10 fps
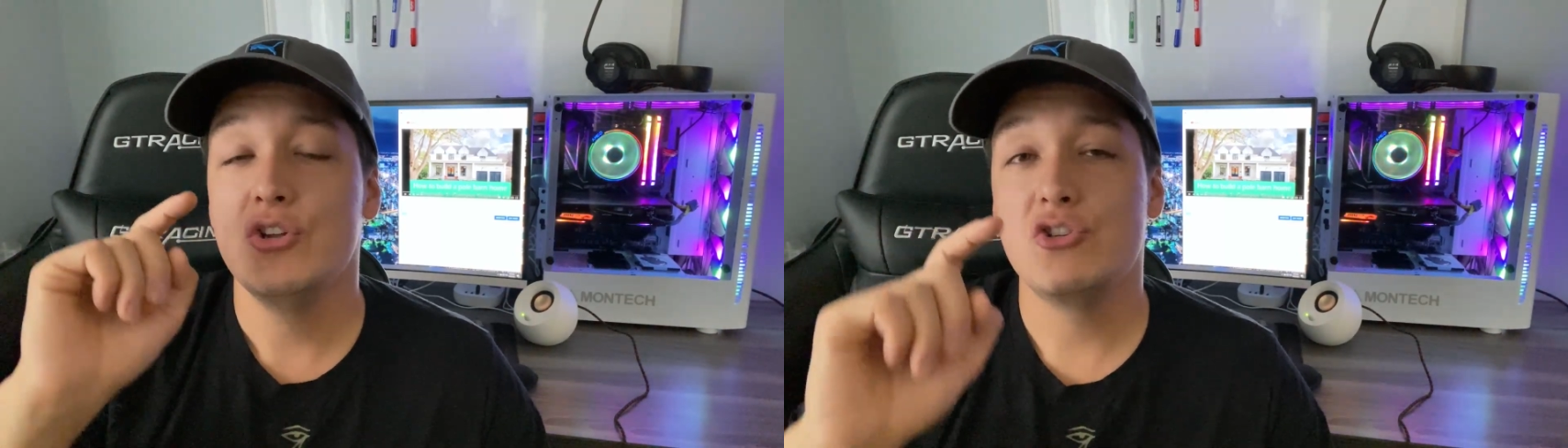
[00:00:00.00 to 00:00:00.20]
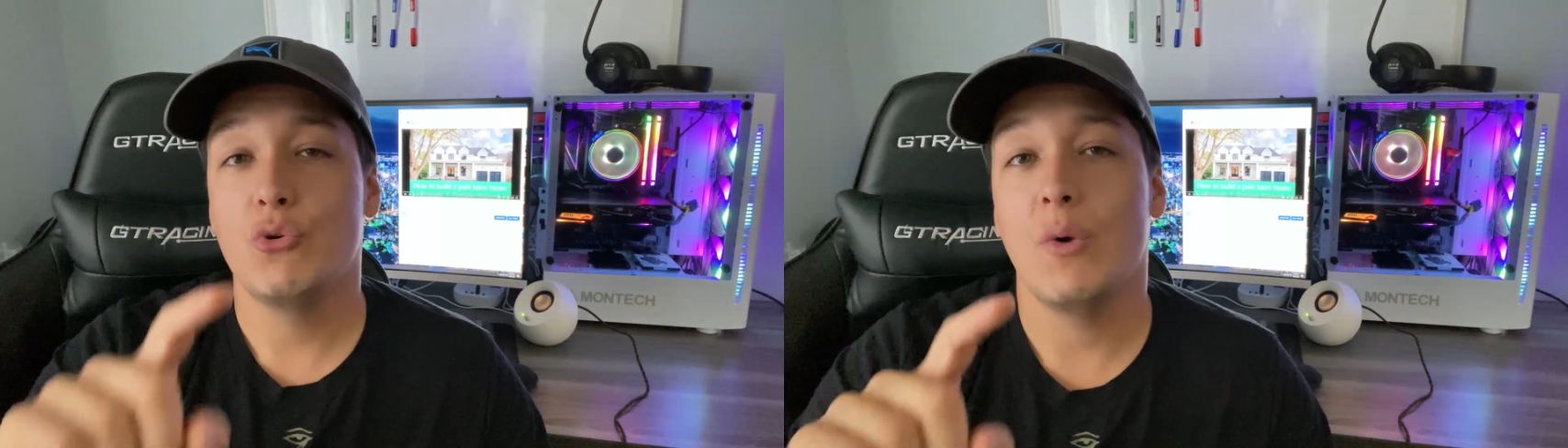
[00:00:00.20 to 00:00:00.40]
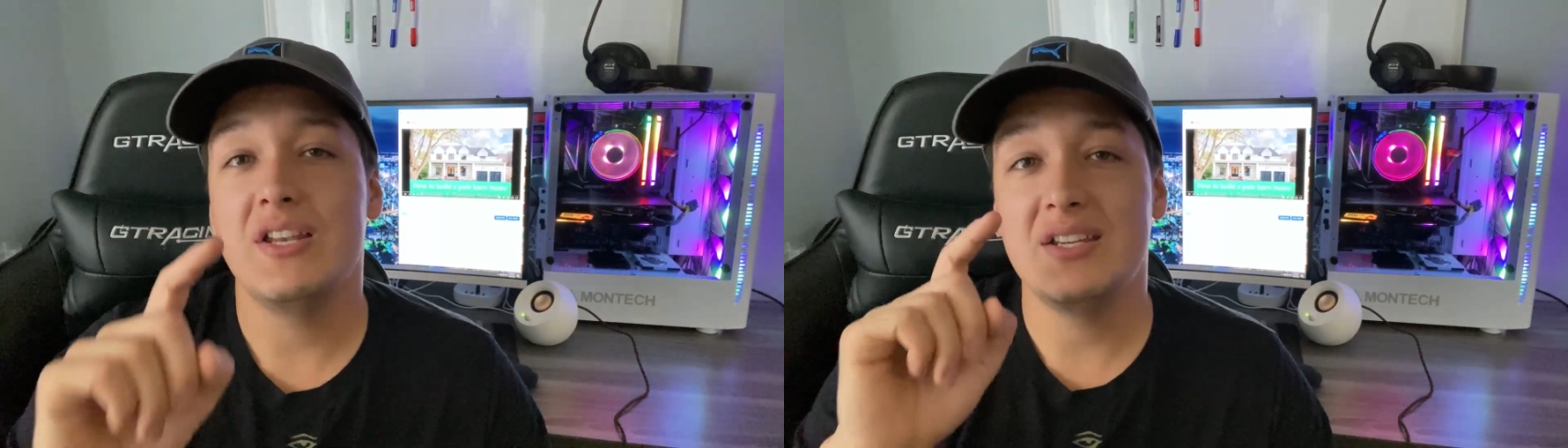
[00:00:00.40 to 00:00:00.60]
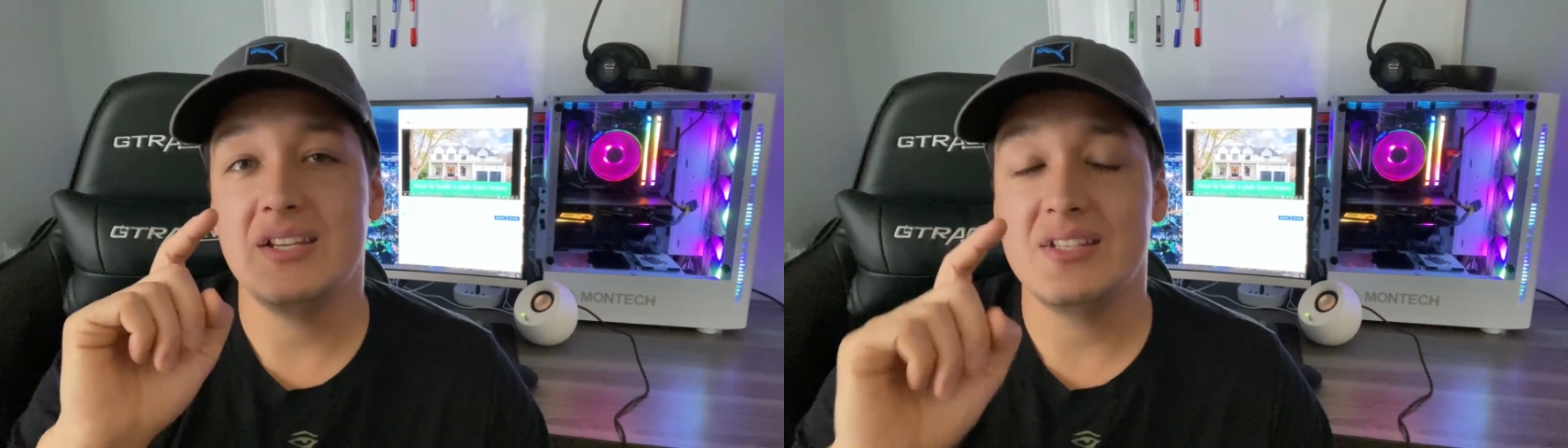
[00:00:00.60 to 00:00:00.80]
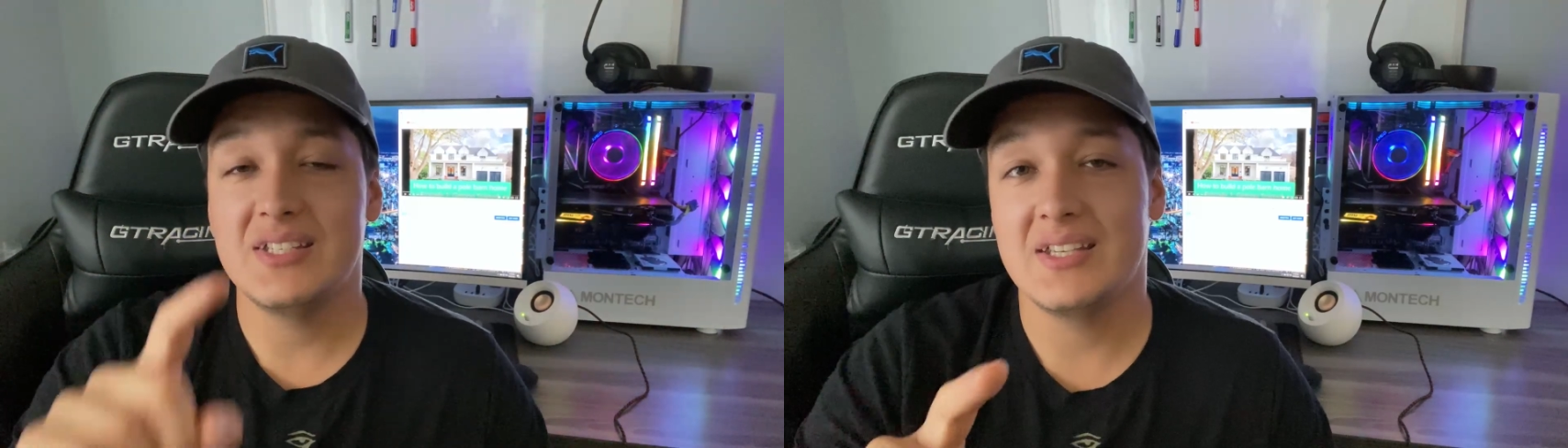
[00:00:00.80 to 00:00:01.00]

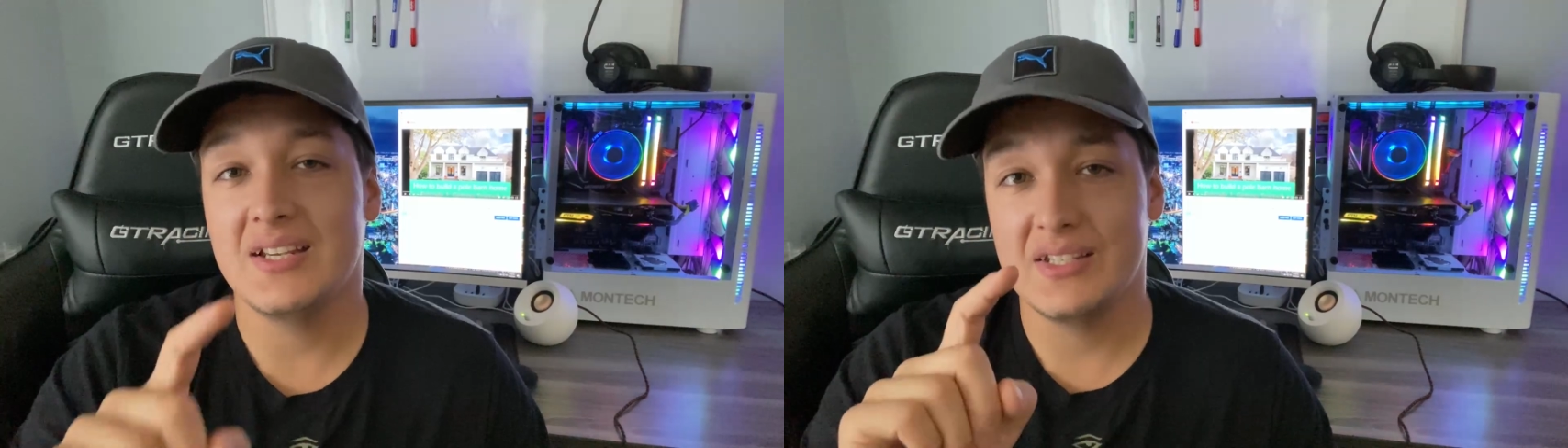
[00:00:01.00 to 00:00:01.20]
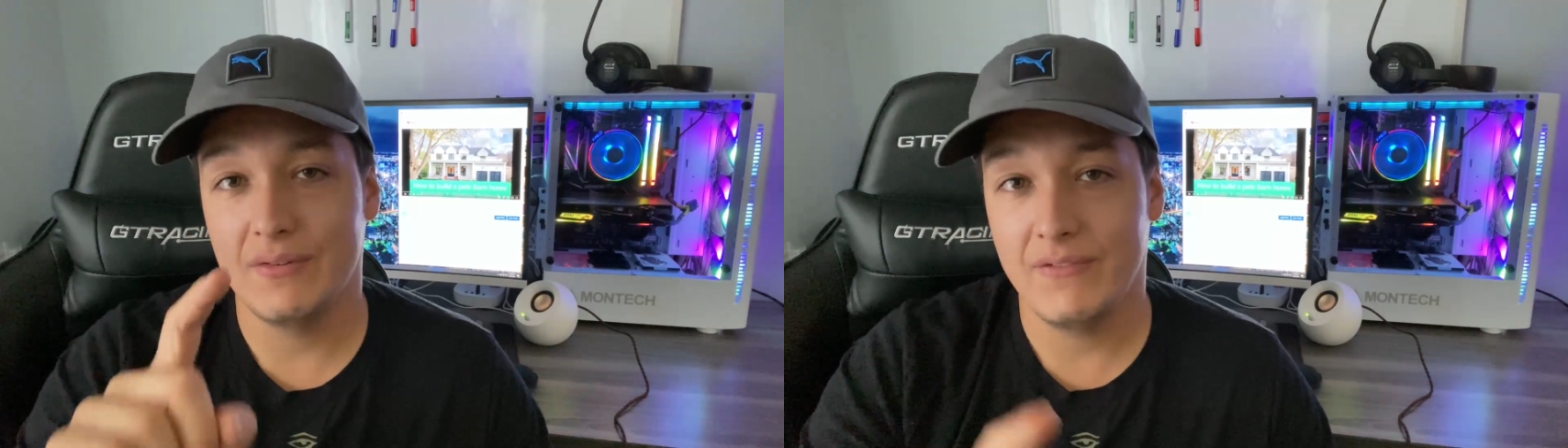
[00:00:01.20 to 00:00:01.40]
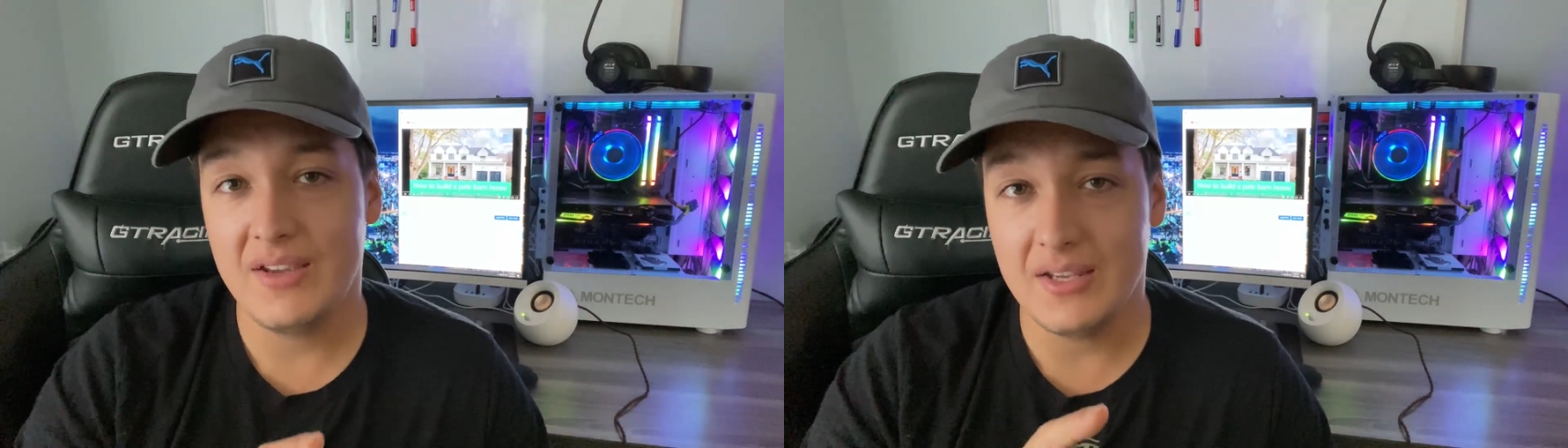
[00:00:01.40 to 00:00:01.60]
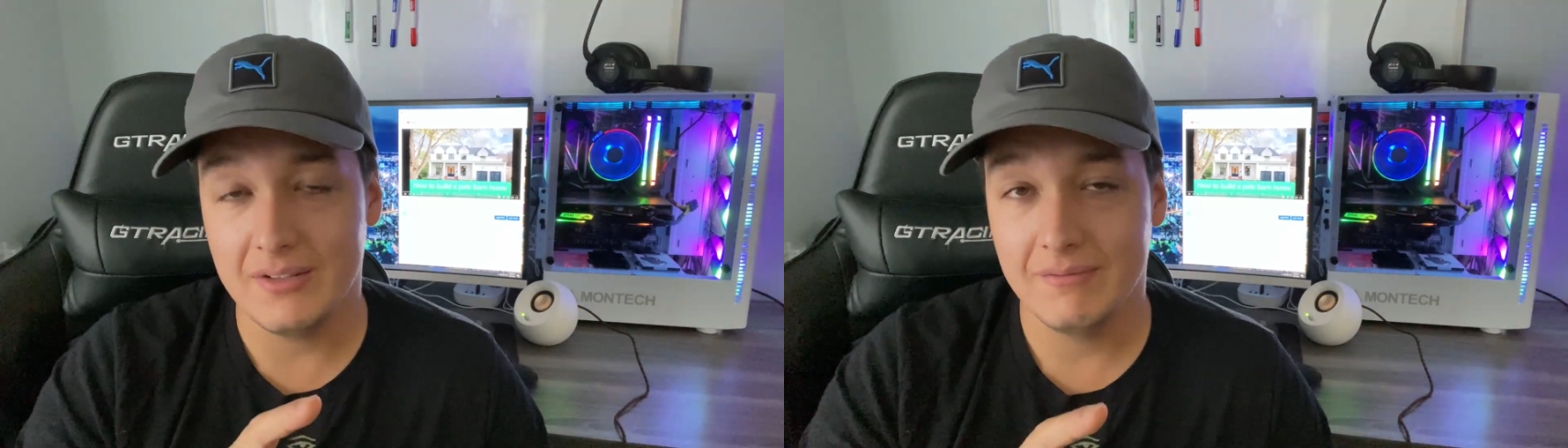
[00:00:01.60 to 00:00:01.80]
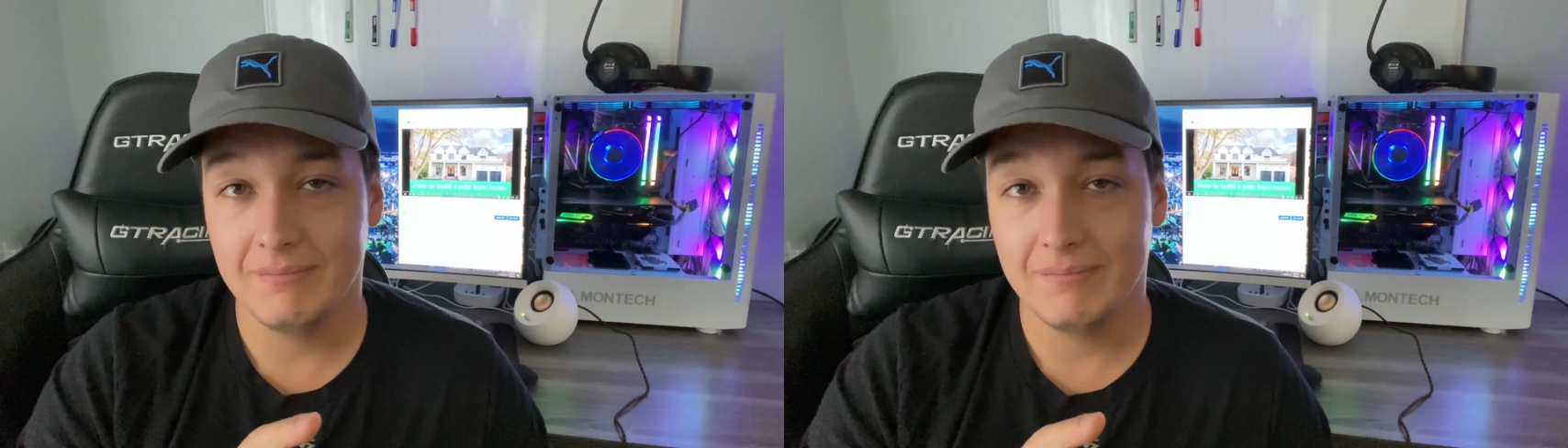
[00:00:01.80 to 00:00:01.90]
26 feet.